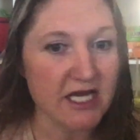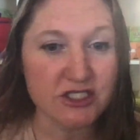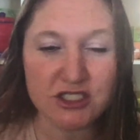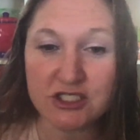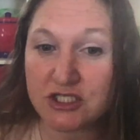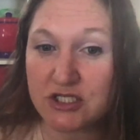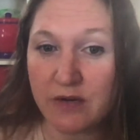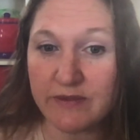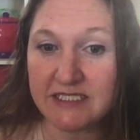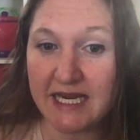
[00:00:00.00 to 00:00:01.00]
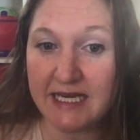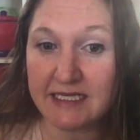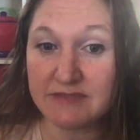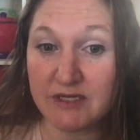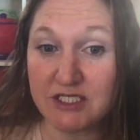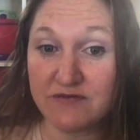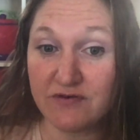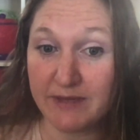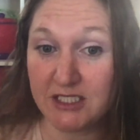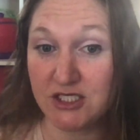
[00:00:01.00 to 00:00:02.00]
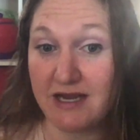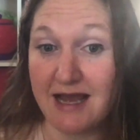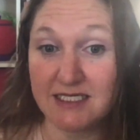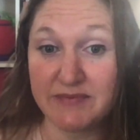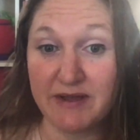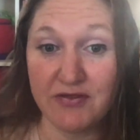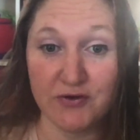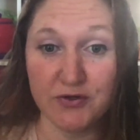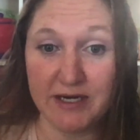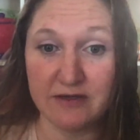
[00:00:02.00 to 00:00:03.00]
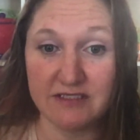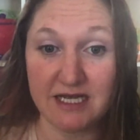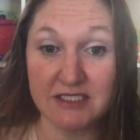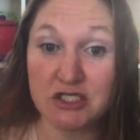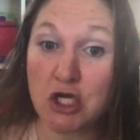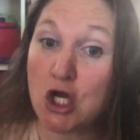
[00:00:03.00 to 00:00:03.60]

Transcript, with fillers: She's just not retaining as much information as my third grader does.